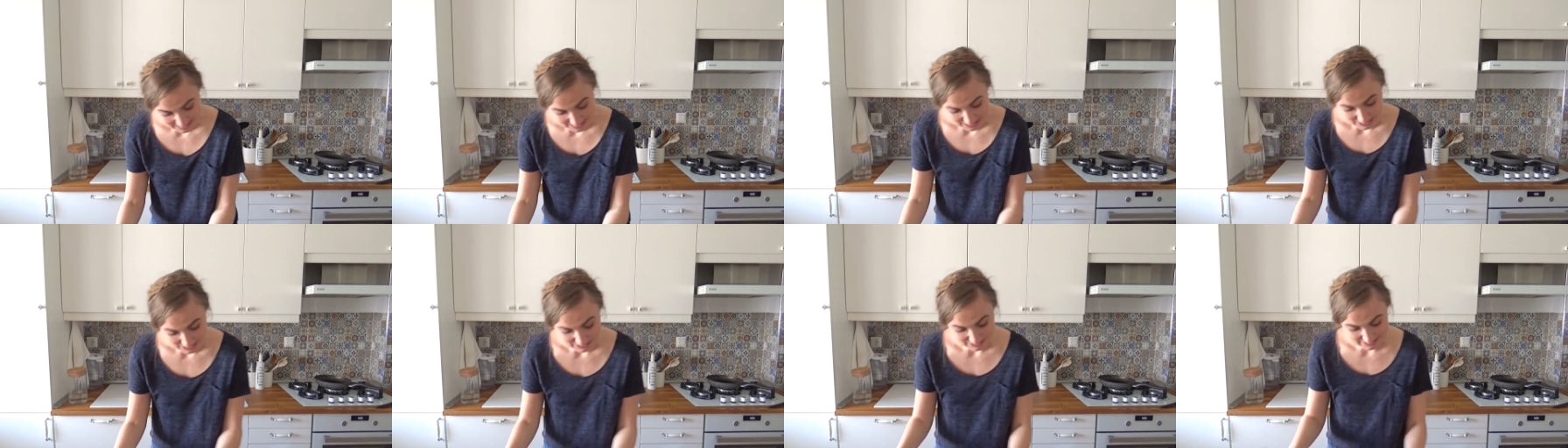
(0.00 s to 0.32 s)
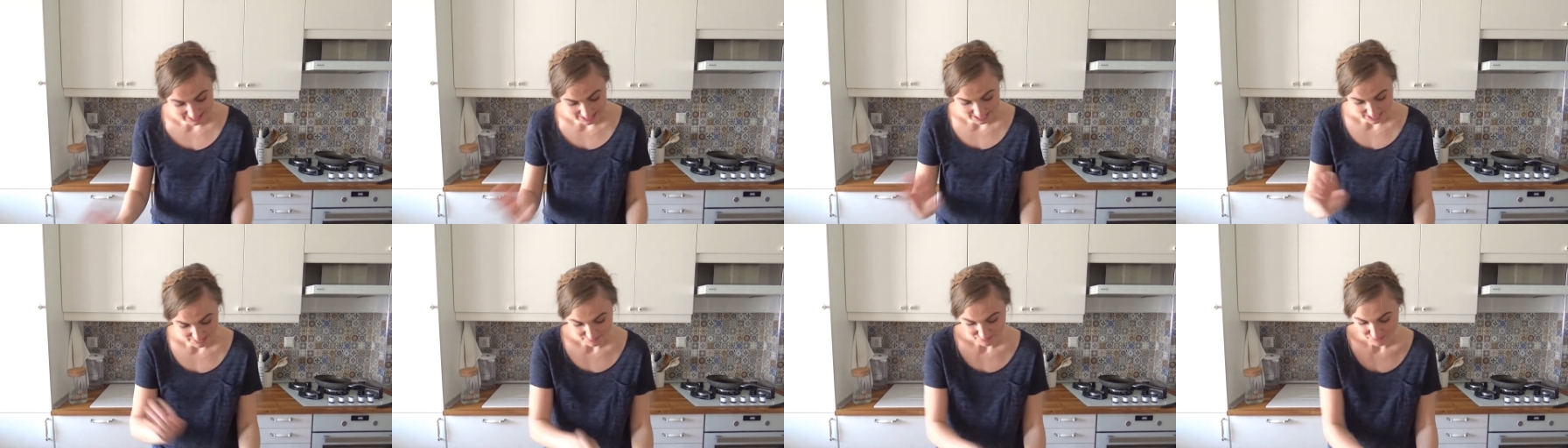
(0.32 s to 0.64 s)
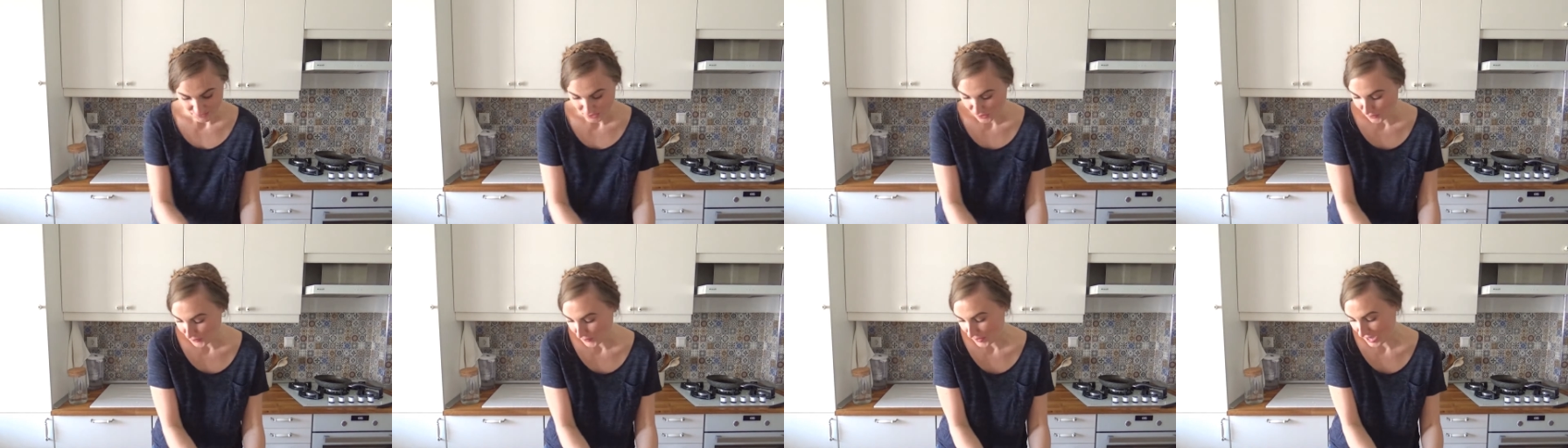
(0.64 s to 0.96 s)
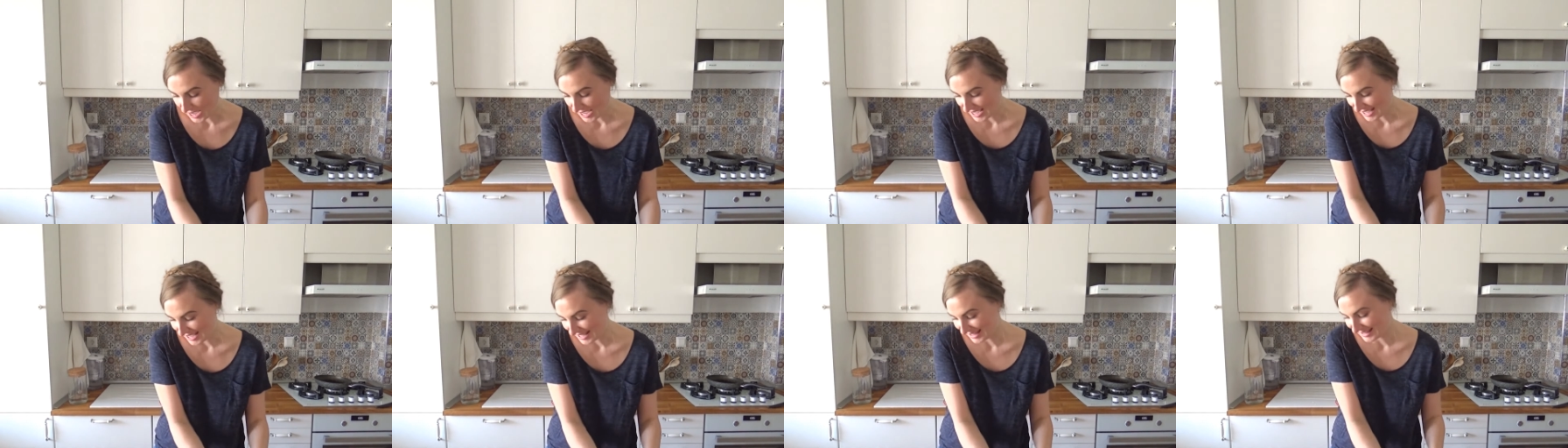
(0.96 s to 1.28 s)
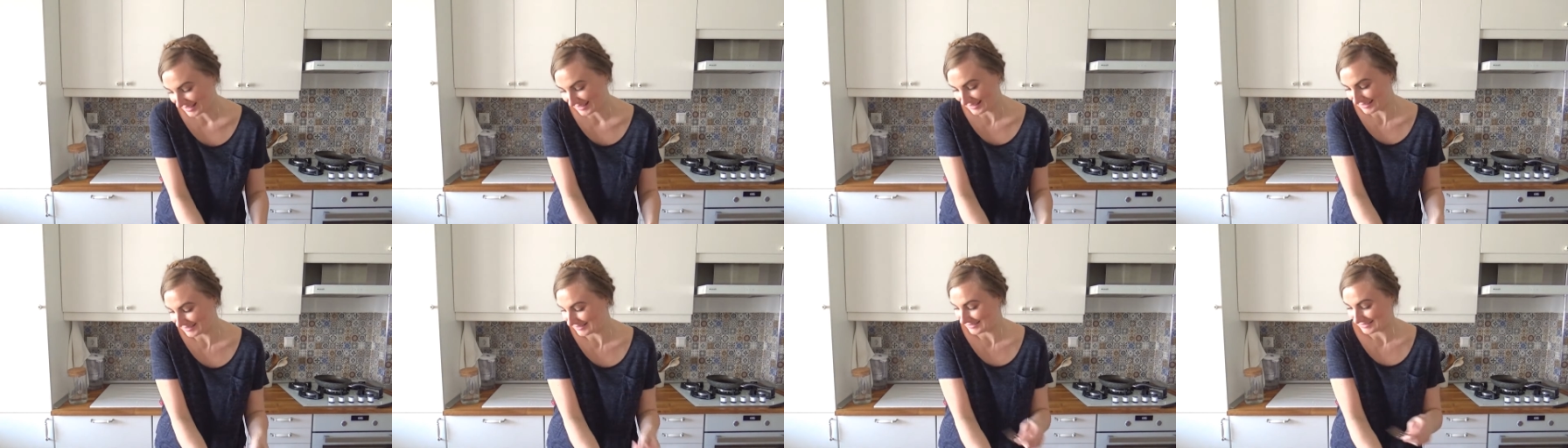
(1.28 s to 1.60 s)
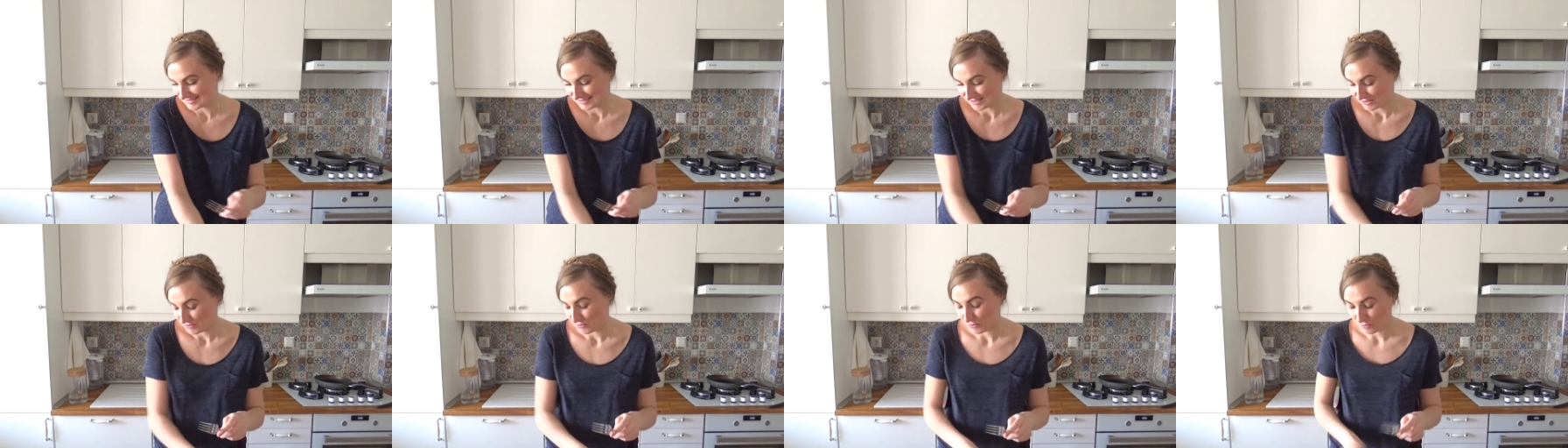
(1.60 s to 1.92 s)
Okay, while
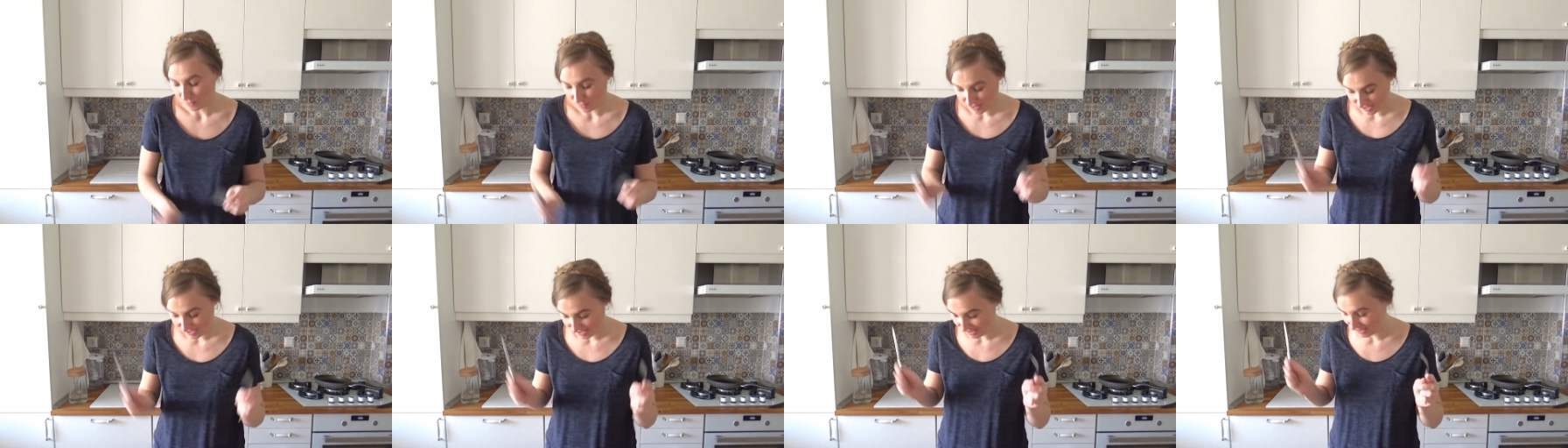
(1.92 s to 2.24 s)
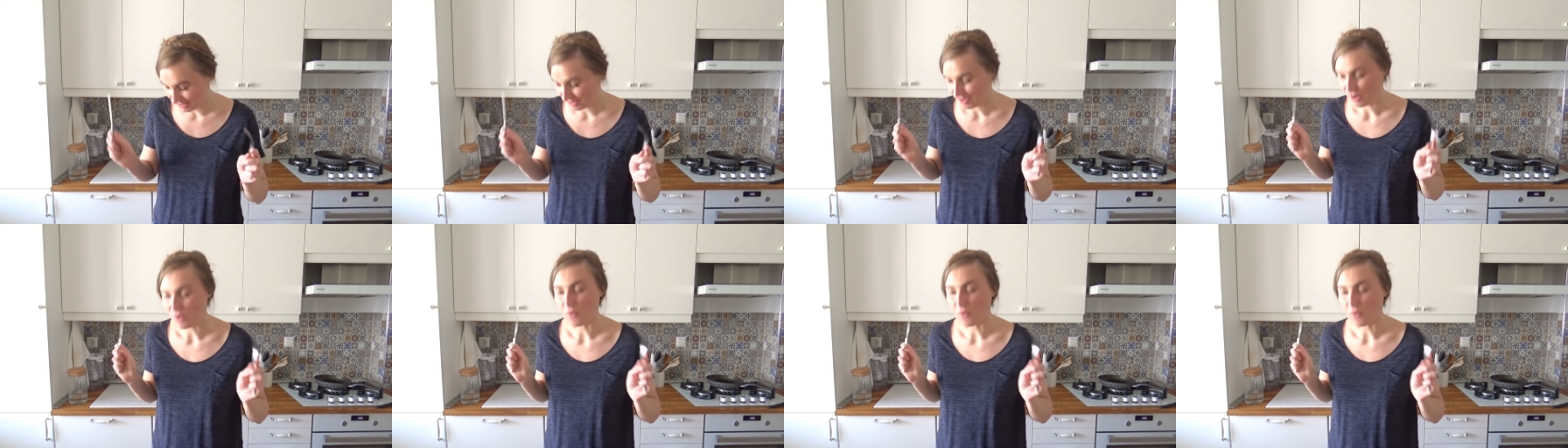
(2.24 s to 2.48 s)
with